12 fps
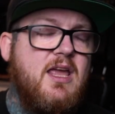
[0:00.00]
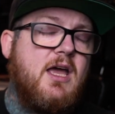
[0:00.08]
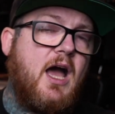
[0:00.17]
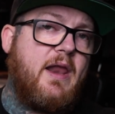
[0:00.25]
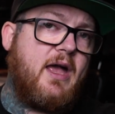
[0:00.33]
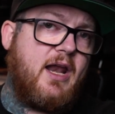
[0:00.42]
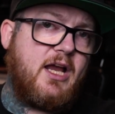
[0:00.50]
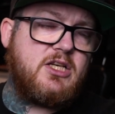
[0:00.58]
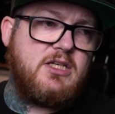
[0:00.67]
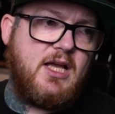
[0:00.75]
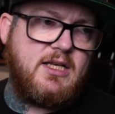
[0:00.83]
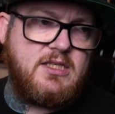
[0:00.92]
And that
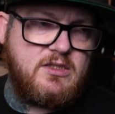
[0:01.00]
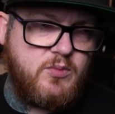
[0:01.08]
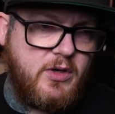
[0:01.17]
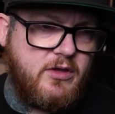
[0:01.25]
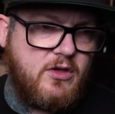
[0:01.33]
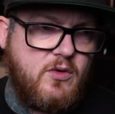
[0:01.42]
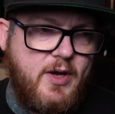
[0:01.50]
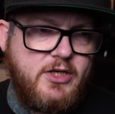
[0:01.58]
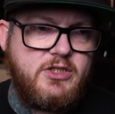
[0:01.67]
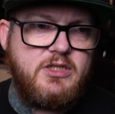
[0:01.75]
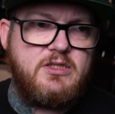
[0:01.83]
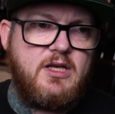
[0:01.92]
actually answers one of the
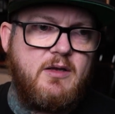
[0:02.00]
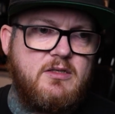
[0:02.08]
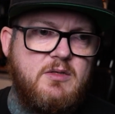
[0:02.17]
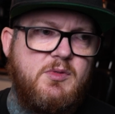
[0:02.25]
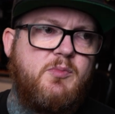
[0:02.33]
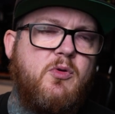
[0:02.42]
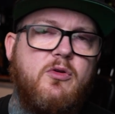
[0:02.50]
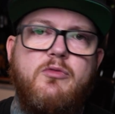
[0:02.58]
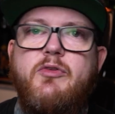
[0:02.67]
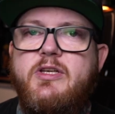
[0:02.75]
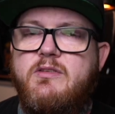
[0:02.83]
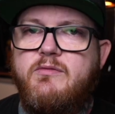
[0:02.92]
questions that somebody put on a
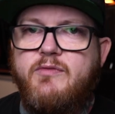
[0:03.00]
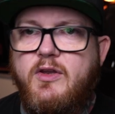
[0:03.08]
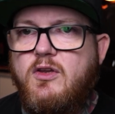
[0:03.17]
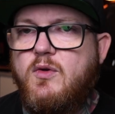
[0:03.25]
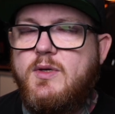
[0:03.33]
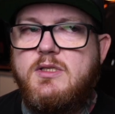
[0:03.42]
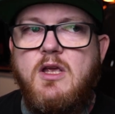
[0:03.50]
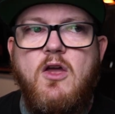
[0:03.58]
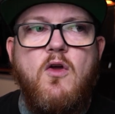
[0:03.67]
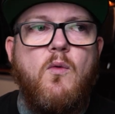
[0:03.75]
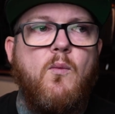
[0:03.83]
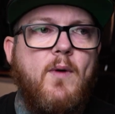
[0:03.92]
recent video, is
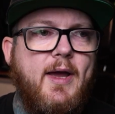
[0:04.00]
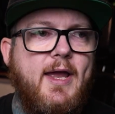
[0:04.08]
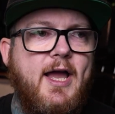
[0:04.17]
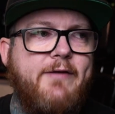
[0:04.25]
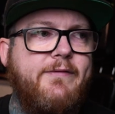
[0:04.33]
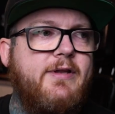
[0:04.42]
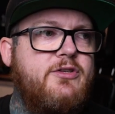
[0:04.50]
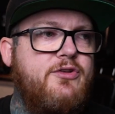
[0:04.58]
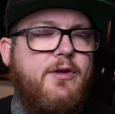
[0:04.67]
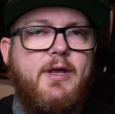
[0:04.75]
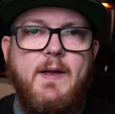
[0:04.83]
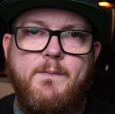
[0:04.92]
why haven't a
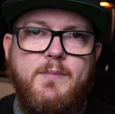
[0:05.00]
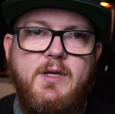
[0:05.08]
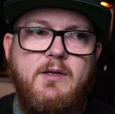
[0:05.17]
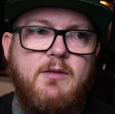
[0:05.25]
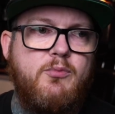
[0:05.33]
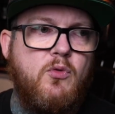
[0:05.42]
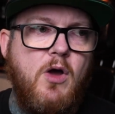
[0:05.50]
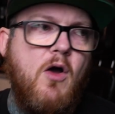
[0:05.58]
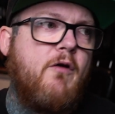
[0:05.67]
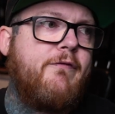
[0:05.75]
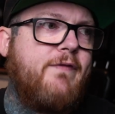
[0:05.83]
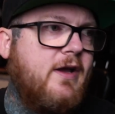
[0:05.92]
certain company brought out
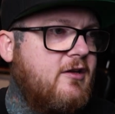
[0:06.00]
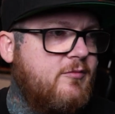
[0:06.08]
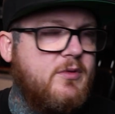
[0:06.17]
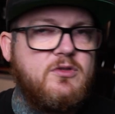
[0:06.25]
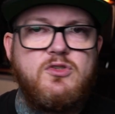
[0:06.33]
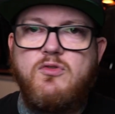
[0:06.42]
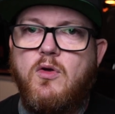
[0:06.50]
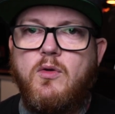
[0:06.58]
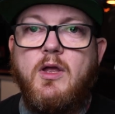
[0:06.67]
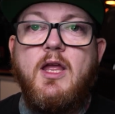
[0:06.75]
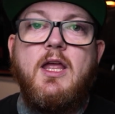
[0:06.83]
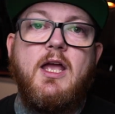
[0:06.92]
a 5mm stroke?
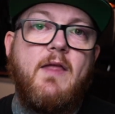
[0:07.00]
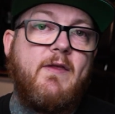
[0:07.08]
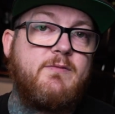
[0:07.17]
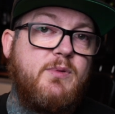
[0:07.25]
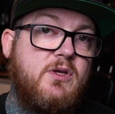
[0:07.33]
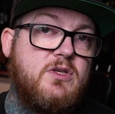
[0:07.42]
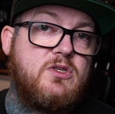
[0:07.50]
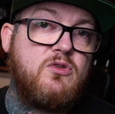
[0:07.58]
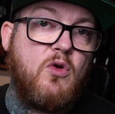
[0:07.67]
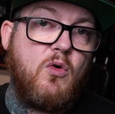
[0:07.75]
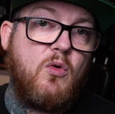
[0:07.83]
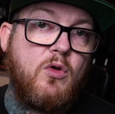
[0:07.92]
And that's because
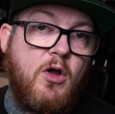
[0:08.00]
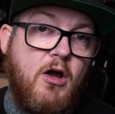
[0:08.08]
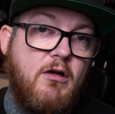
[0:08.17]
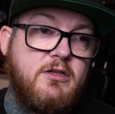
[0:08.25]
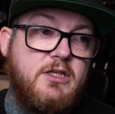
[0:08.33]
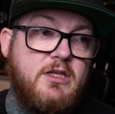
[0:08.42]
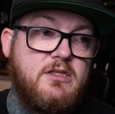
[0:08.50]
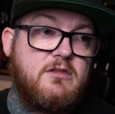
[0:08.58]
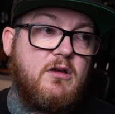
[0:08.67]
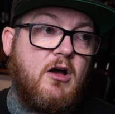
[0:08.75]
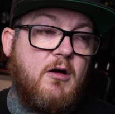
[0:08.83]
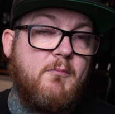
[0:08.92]
not all cartridges
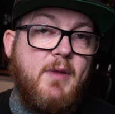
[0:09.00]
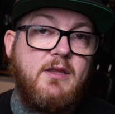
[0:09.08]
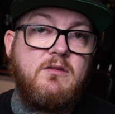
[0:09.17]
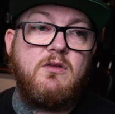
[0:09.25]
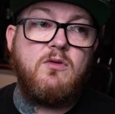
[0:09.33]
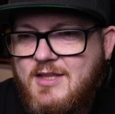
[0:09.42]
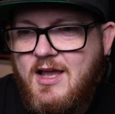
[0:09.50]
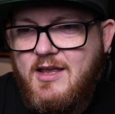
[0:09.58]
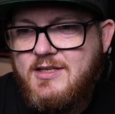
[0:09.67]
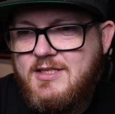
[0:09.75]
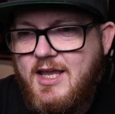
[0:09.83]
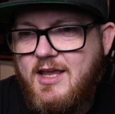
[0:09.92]
are meant to. That
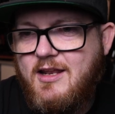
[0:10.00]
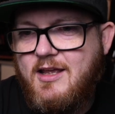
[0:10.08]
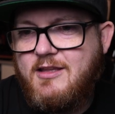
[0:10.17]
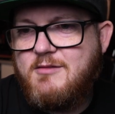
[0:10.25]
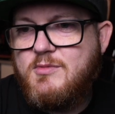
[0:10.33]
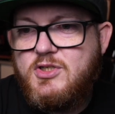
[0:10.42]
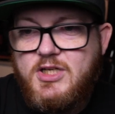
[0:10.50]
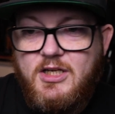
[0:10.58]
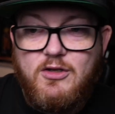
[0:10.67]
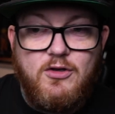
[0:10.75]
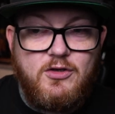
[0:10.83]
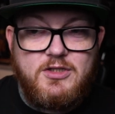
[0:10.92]
is it. Like, the
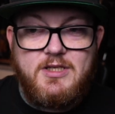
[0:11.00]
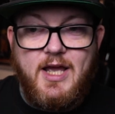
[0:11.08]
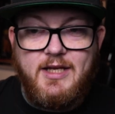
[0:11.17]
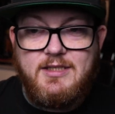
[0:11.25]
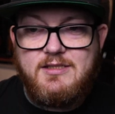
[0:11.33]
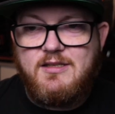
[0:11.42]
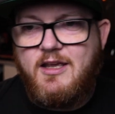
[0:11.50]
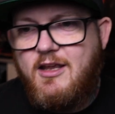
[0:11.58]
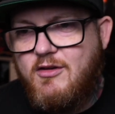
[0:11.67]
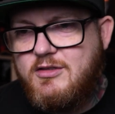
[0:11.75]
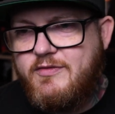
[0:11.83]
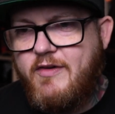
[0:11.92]
machine looks nice. It
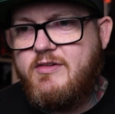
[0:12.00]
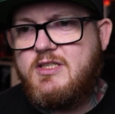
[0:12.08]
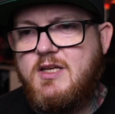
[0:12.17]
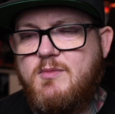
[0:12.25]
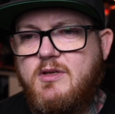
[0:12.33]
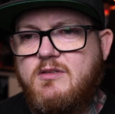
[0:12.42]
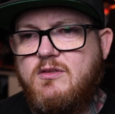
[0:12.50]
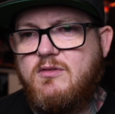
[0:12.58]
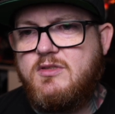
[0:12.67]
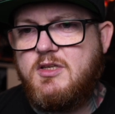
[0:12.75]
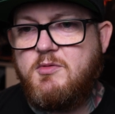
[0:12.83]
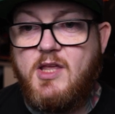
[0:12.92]
looks very similar to
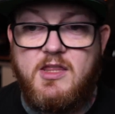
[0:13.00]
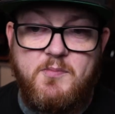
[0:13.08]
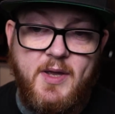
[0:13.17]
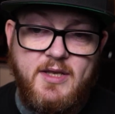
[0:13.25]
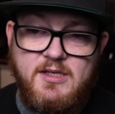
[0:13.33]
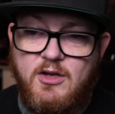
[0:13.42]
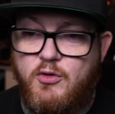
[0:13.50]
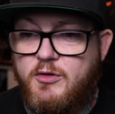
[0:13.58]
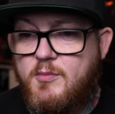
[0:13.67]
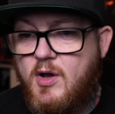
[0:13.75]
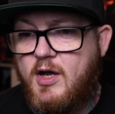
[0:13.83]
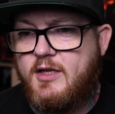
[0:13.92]
some of the other pens that are on the
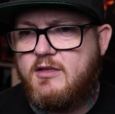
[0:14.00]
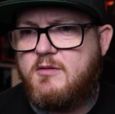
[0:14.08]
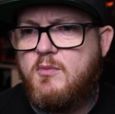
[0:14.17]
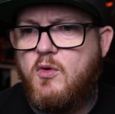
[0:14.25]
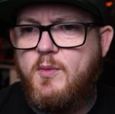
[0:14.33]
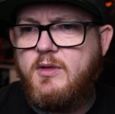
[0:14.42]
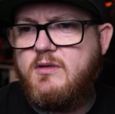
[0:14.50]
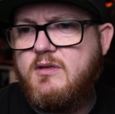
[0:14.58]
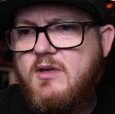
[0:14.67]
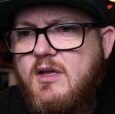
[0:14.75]
market at the moment.